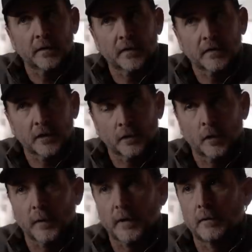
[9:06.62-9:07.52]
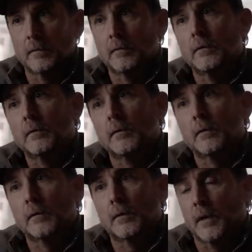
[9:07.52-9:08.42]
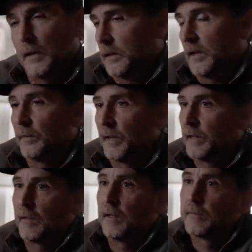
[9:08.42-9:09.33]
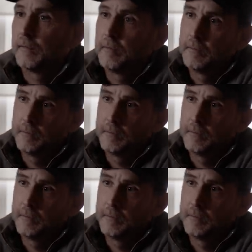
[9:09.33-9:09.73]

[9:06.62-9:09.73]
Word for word: his because he couldn't open. Uh, that doesn't make sense.